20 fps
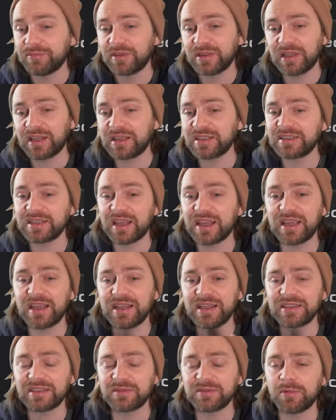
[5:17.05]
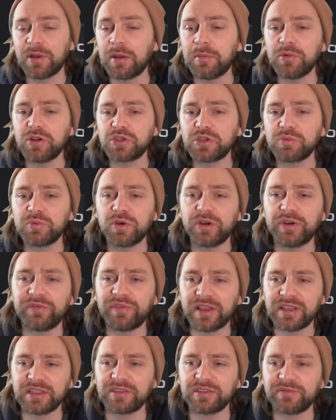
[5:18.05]
like I say, it's a much more
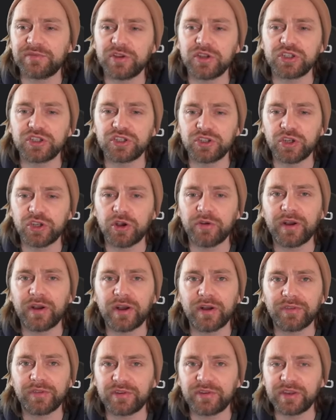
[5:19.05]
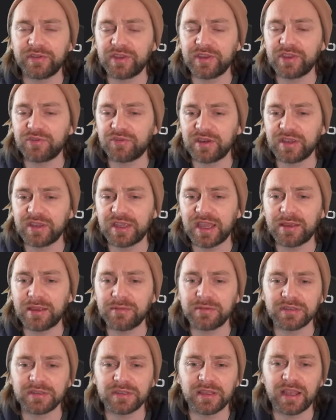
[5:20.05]
advanced version of our three v three
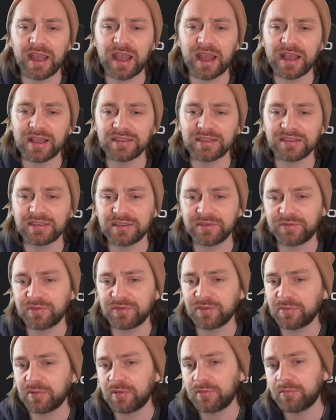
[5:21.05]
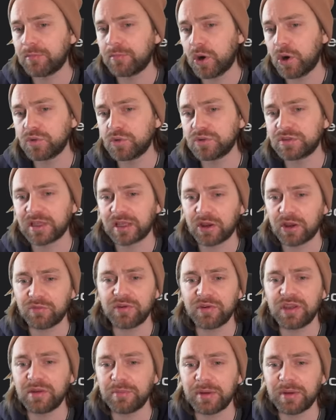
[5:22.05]
games, and that has different modes like
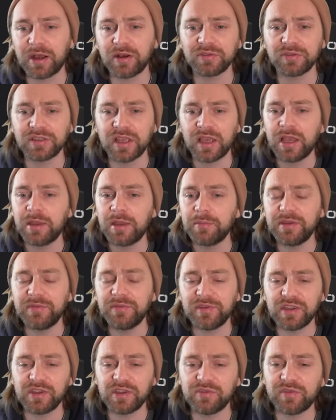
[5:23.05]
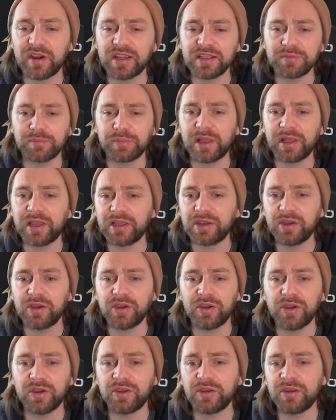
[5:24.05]
arena battles, P V E raids, play and
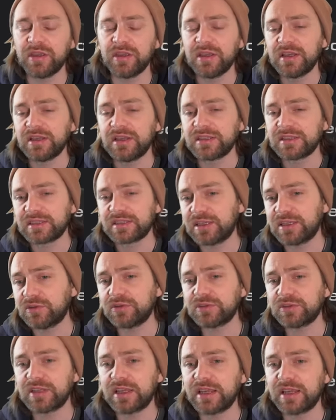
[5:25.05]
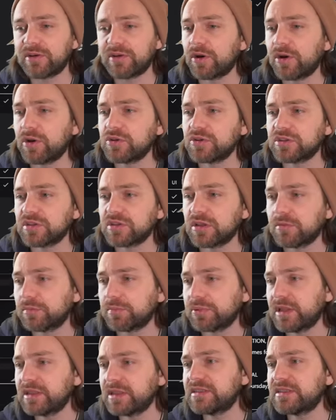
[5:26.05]
earn, skills, heroes,
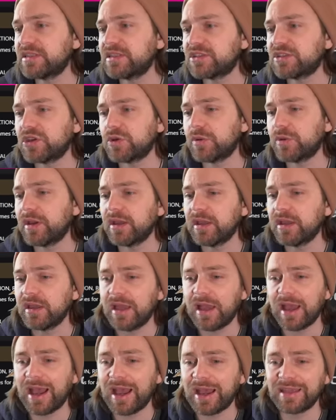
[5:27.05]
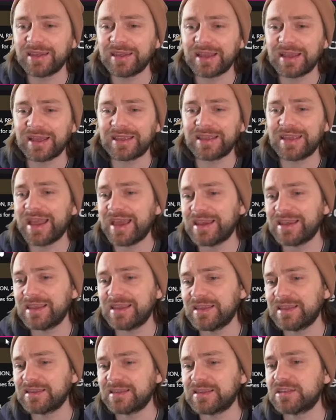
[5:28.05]
plenty to it. And again,
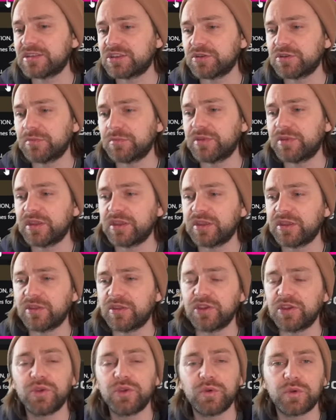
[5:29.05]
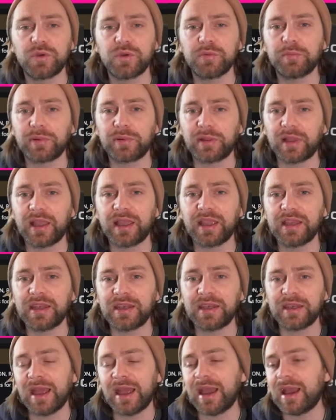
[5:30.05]
this is something that you can play
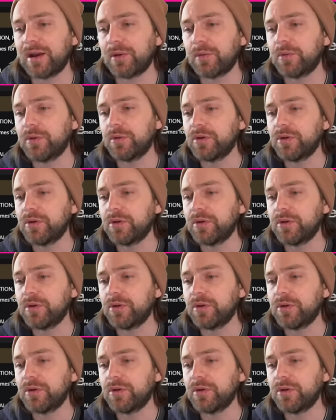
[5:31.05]
now.